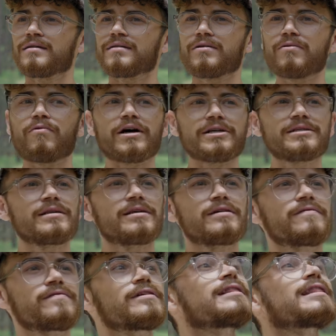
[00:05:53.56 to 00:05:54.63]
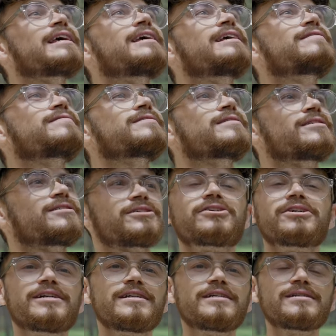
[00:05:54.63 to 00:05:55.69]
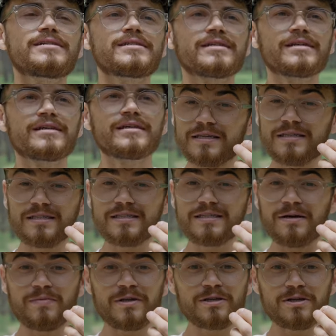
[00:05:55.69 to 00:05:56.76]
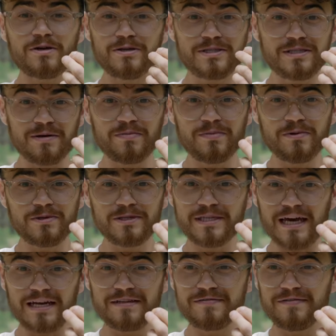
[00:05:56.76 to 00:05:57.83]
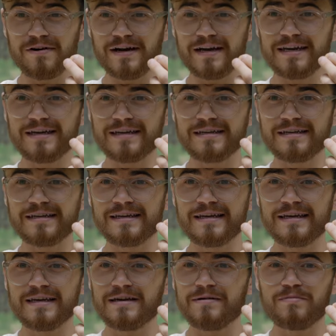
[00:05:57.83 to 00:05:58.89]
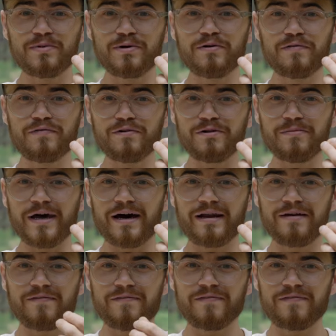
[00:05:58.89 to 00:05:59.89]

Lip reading: the rustling of the leaves in the trees. There's just something so simple, satisfying, and beautiful about it.